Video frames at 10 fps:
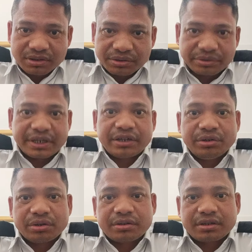You can
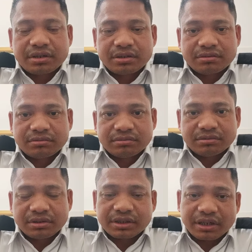look
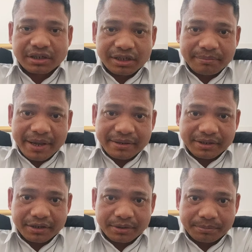not only my
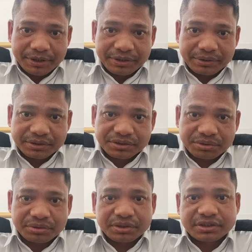videos,
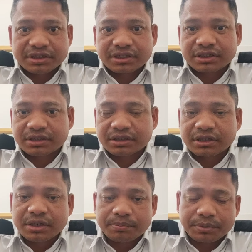other YouTubers'
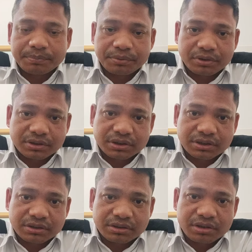
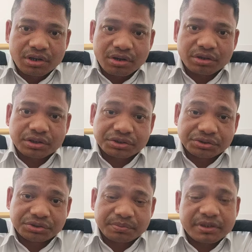
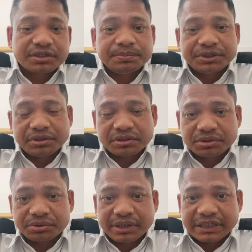videos, so
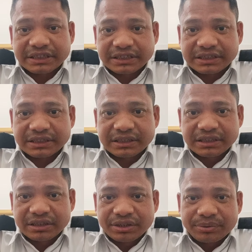you can see
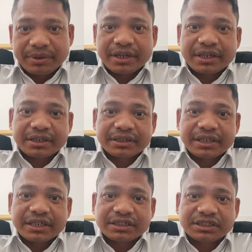where
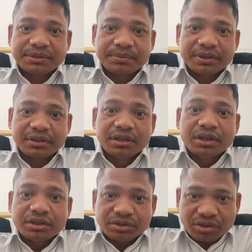there is given
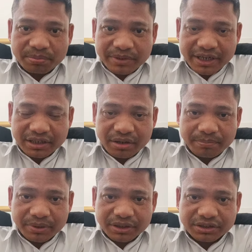top 10
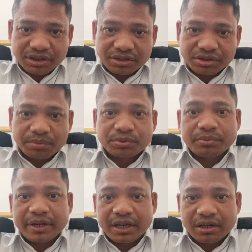companies or top
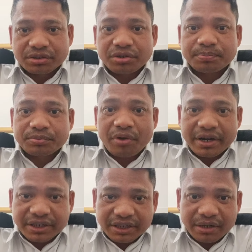12 or top
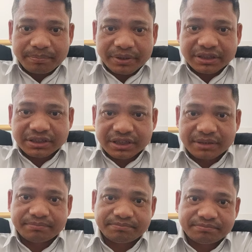20 companies
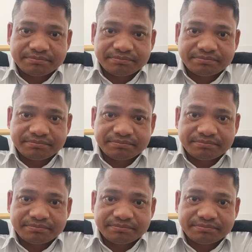name.